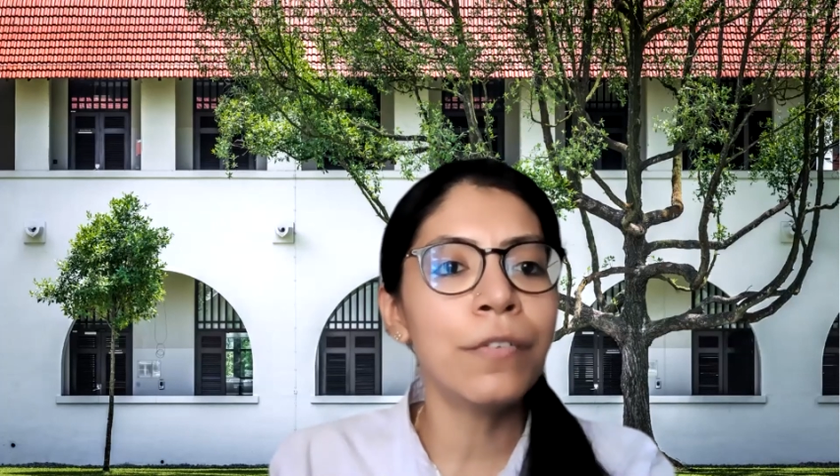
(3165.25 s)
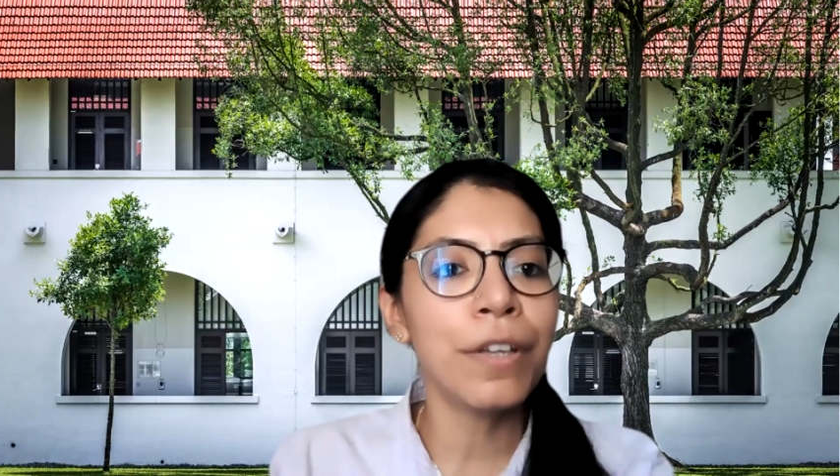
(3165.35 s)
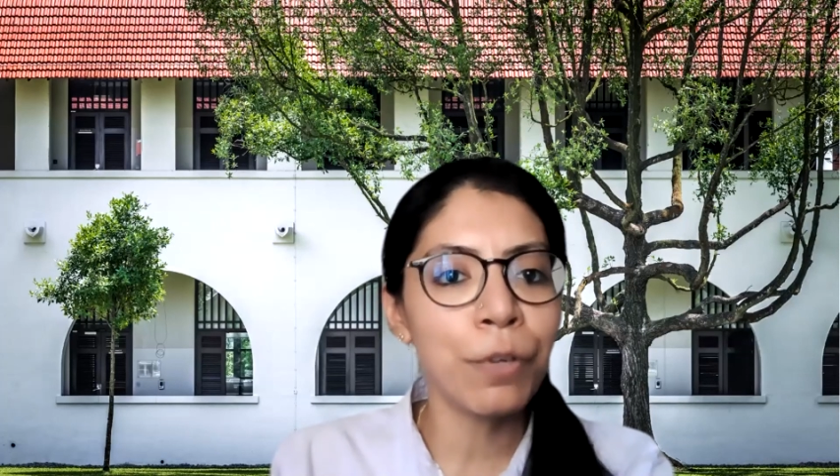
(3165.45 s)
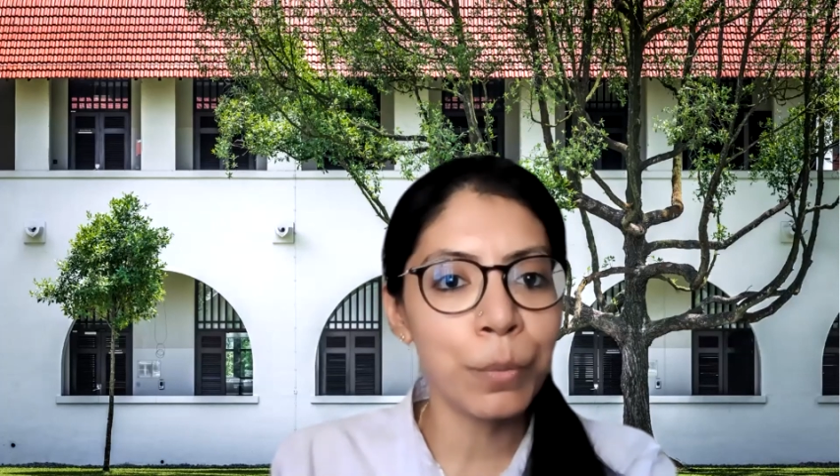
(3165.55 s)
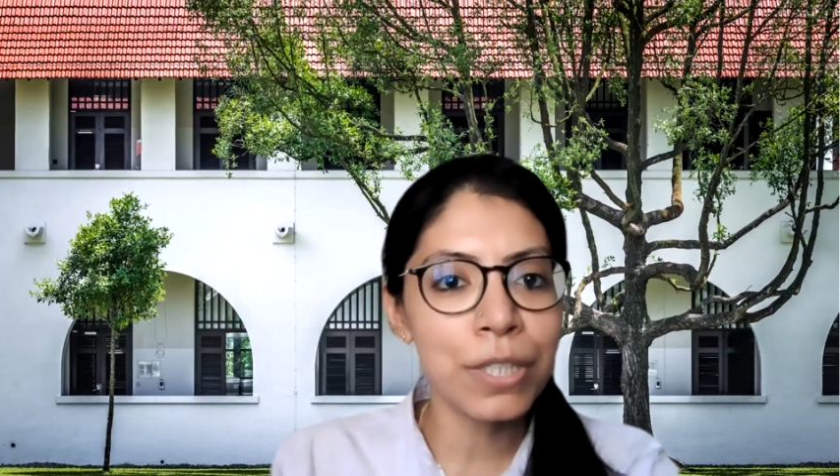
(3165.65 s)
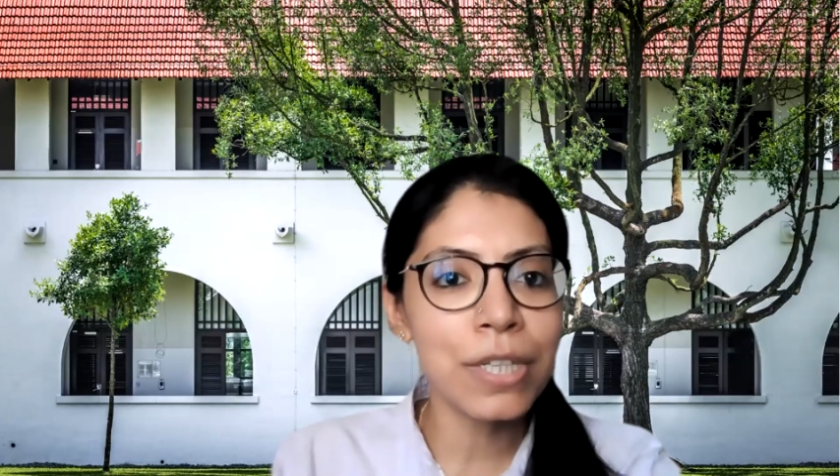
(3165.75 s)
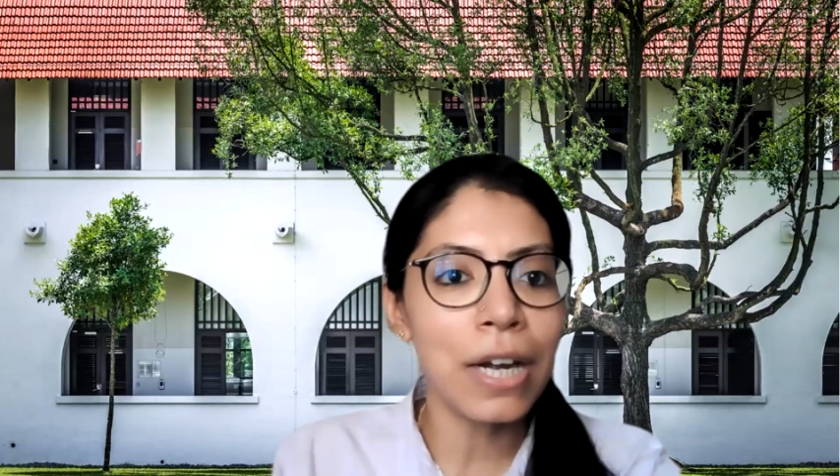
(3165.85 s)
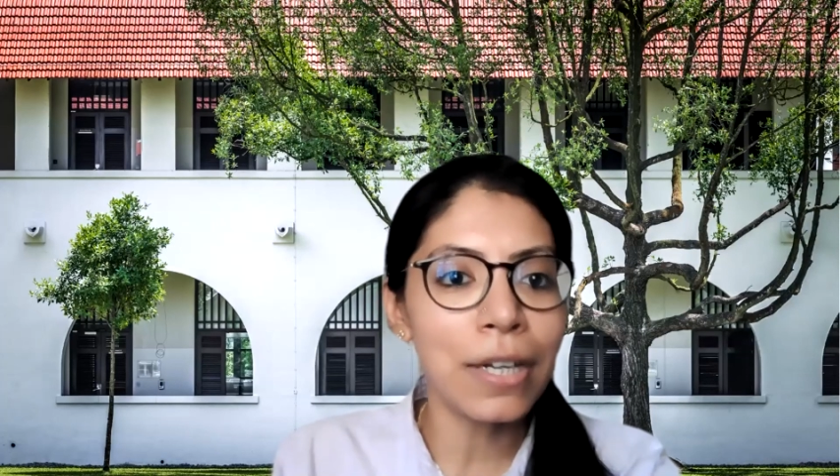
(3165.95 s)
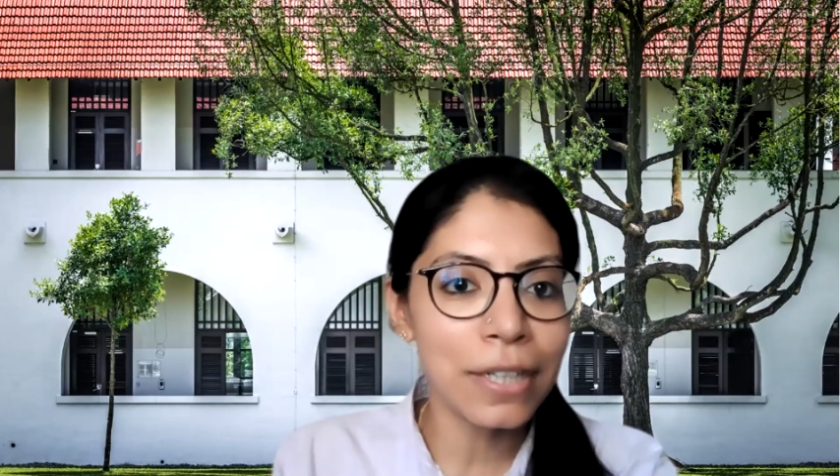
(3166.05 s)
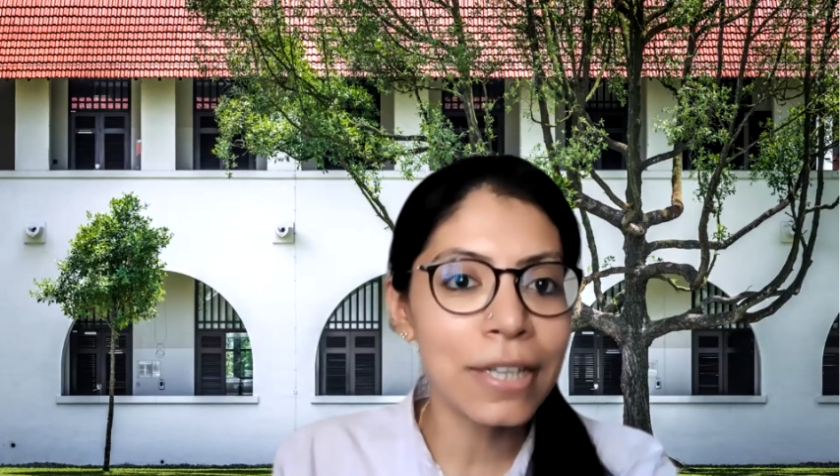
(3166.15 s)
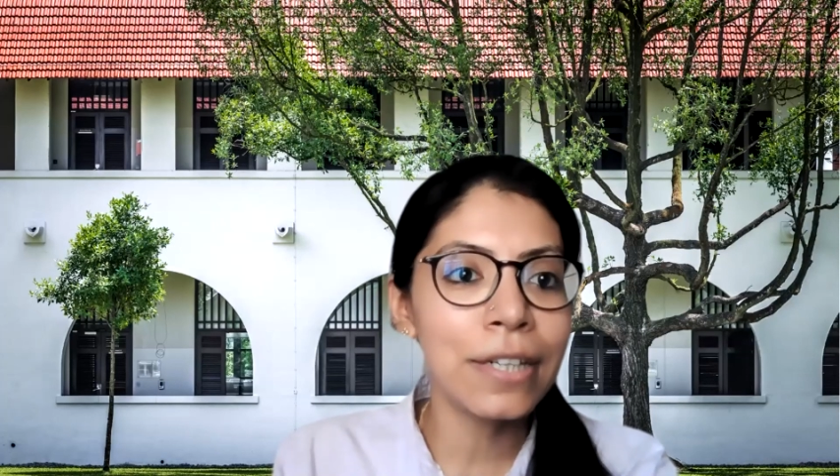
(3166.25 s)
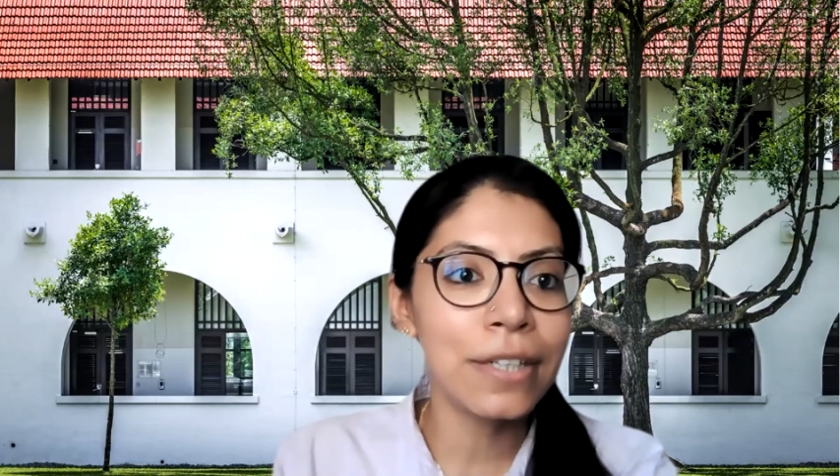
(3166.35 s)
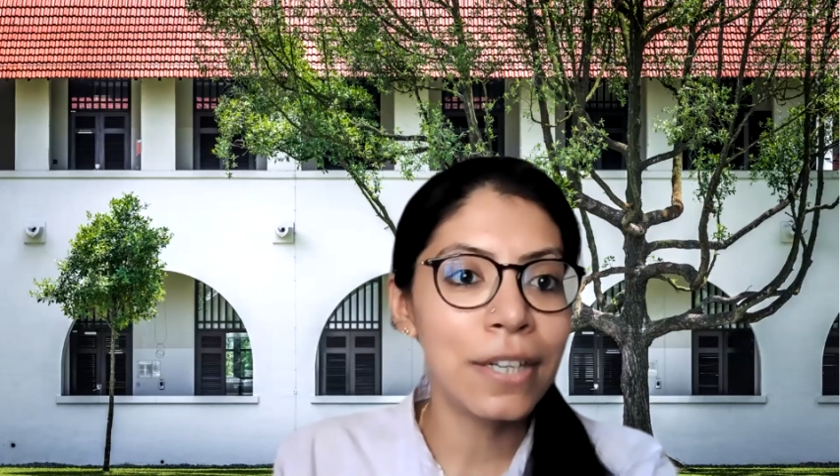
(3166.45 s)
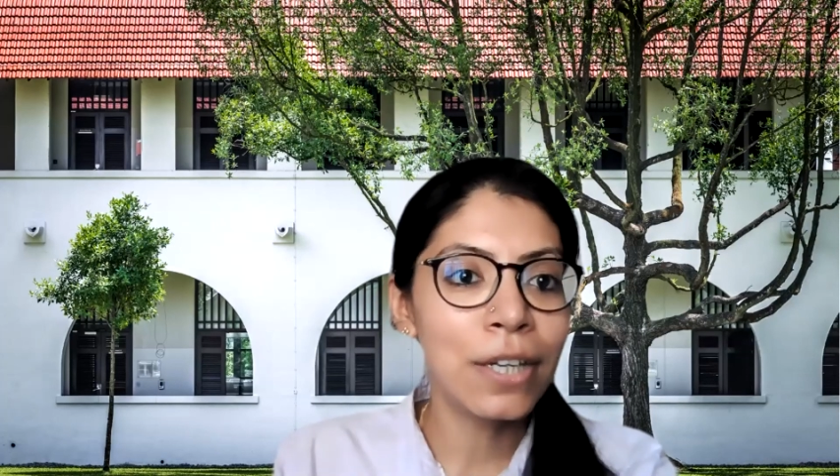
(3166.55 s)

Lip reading: the way from the starter kit